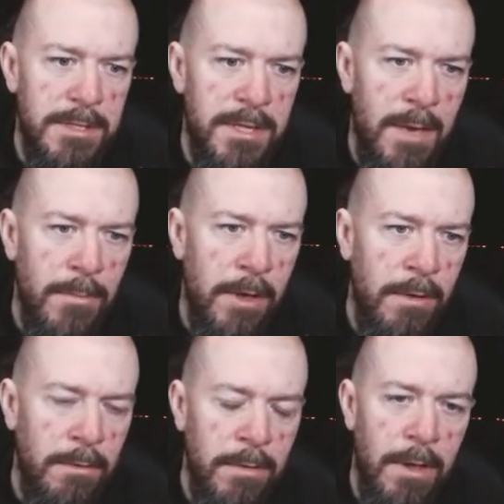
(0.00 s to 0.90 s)
time
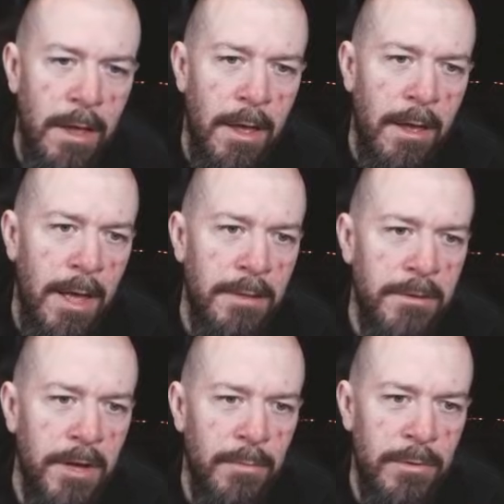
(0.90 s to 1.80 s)
now
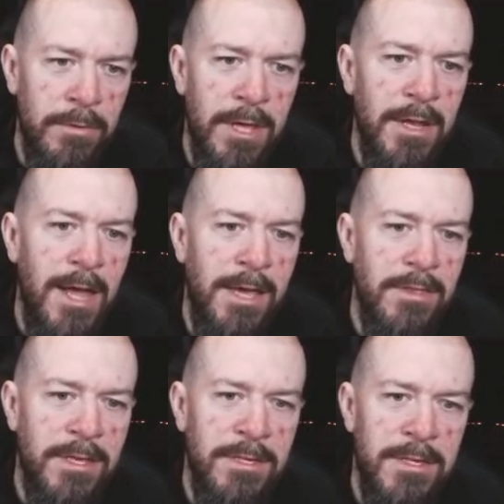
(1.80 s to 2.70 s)
ended up looking like
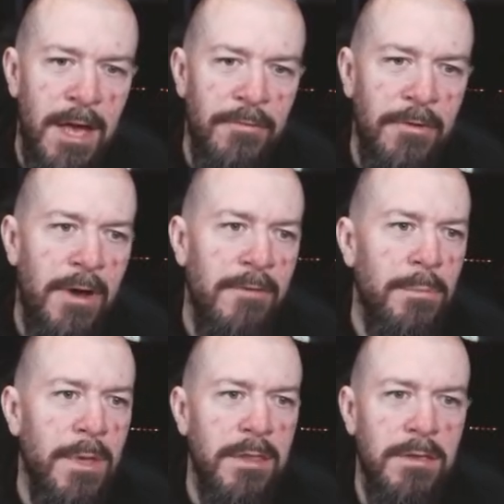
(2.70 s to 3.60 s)
this after I've
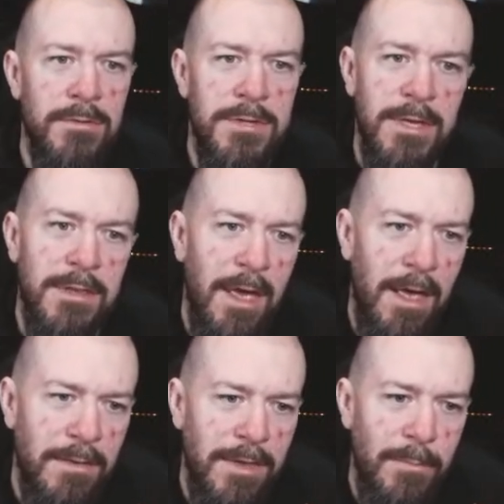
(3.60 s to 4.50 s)
been using
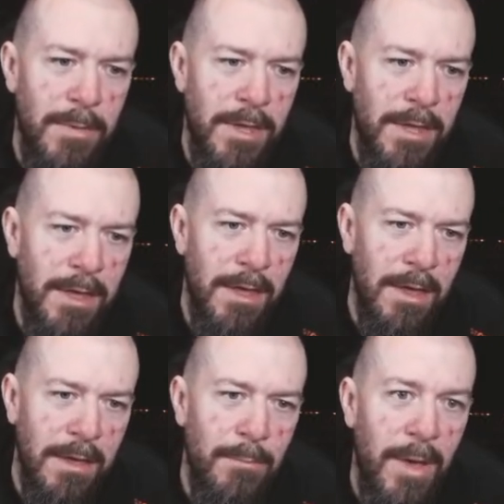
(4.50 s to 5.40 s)
the
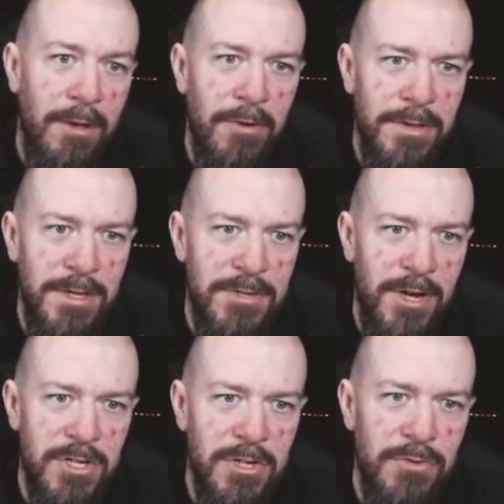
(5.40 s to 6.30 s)
DBE background
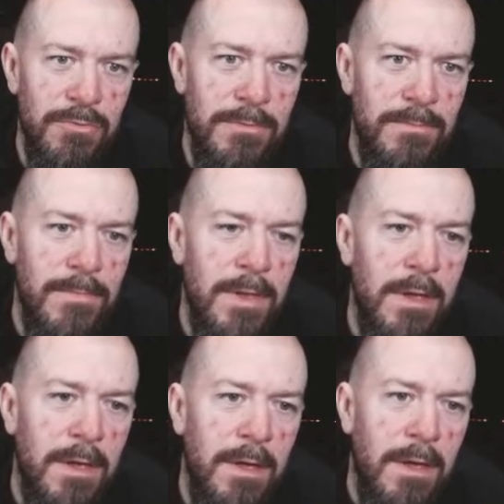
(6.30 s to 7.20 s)
extraction tool.
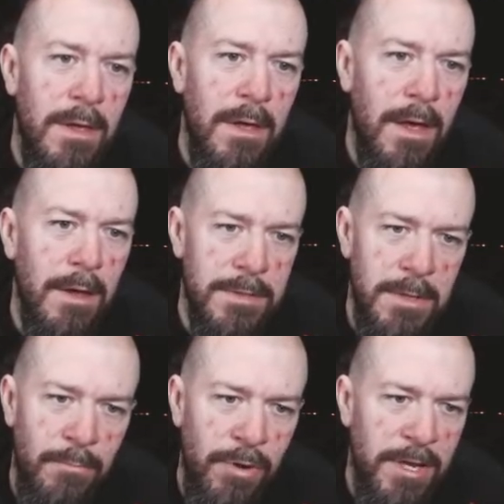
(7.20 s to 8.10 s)

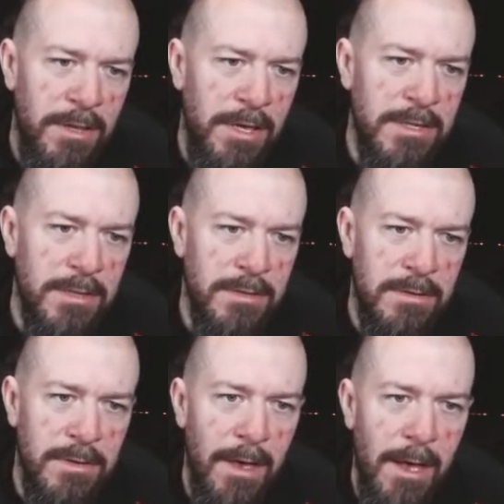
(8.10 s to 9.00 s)
So pretty
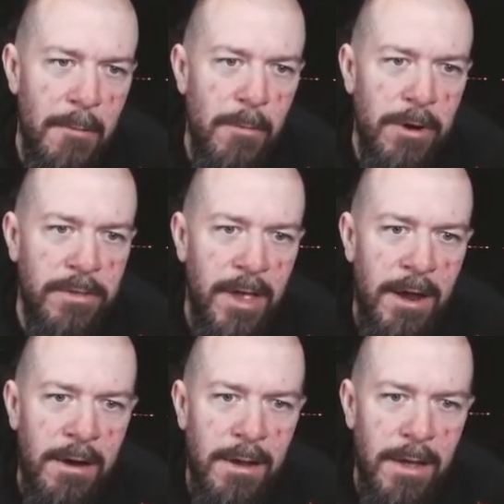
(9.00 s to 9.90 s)
decent work
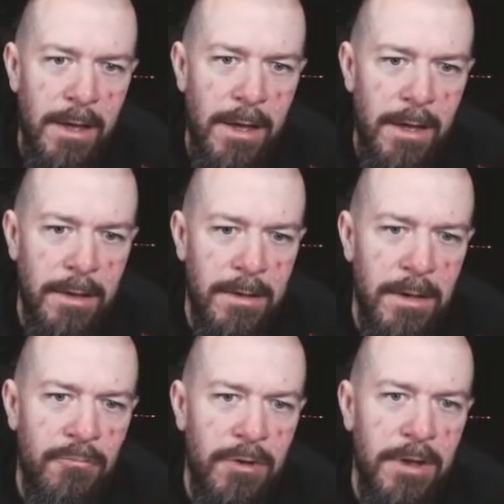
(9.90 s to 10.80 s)
there.
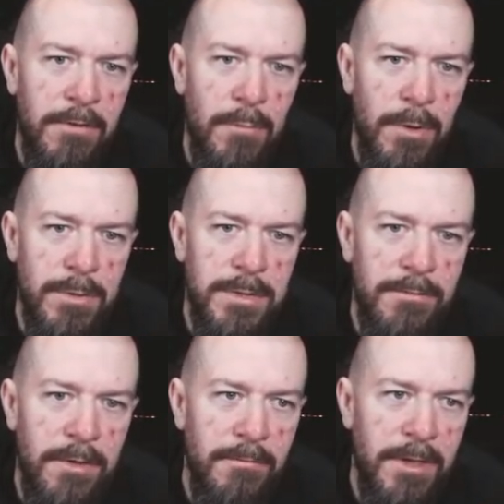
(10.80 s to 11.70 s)
Got rid of most
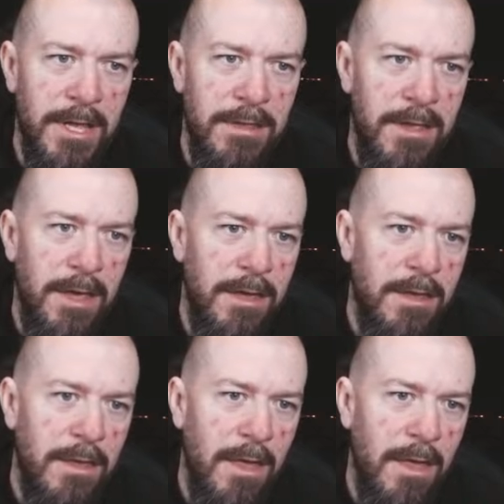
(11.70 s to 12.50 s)
of the vignetting,